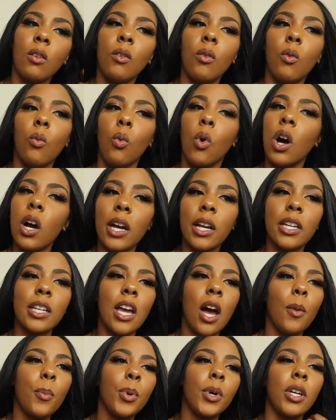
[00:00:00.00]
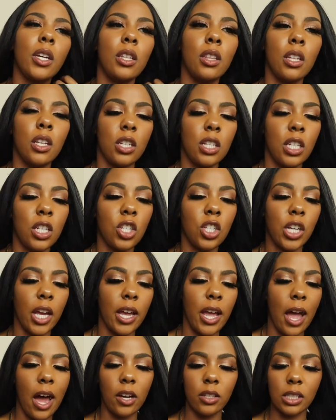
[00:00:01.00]
one, y'all putting the
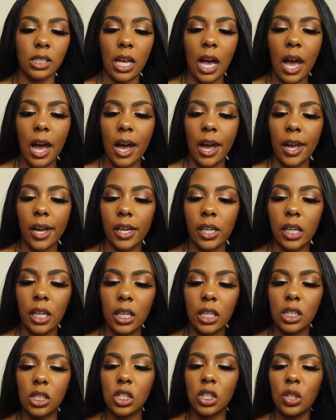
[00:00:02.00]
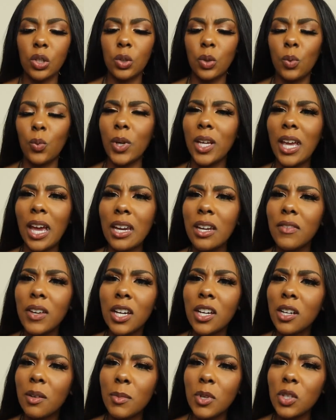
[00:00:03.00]
DJ outside, and two, we can't even
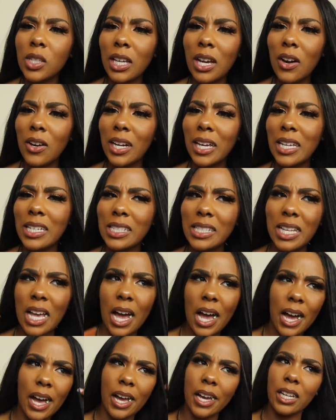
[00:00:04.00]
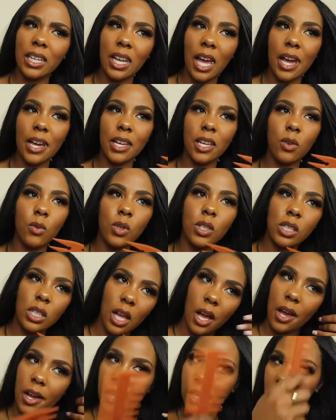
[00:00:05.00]
hear the music on the inside? Like, it was
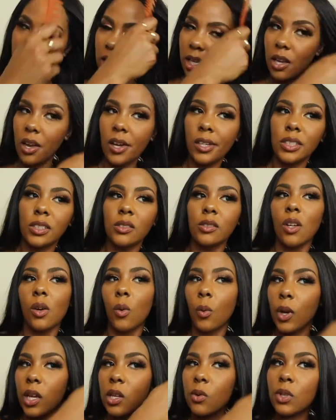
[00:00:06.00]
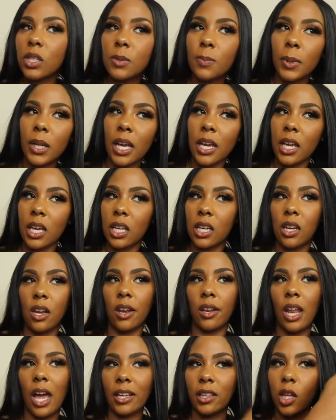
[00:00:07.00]
like when he was playing
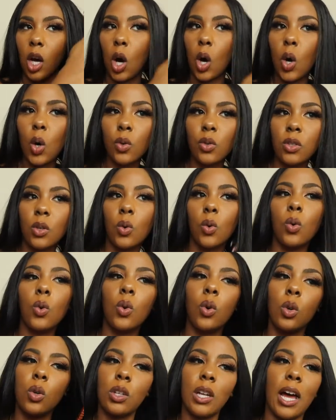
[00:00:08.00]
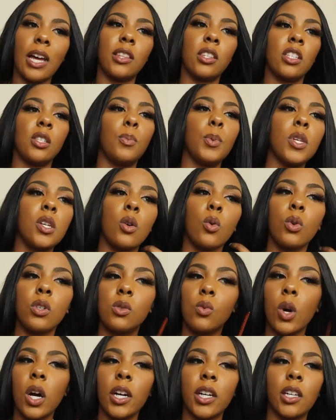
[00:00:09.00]
like the old school, like the speaker was
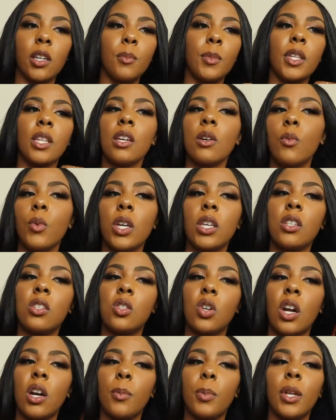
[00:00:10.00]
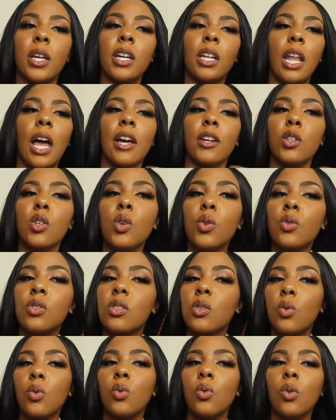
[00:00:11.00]
working, but then when he started playing like new
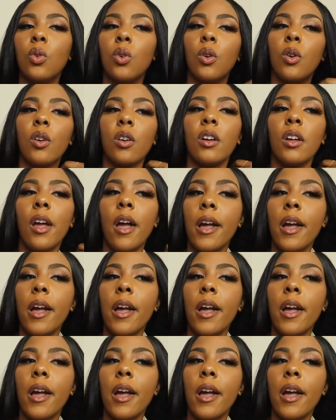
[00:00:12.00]
school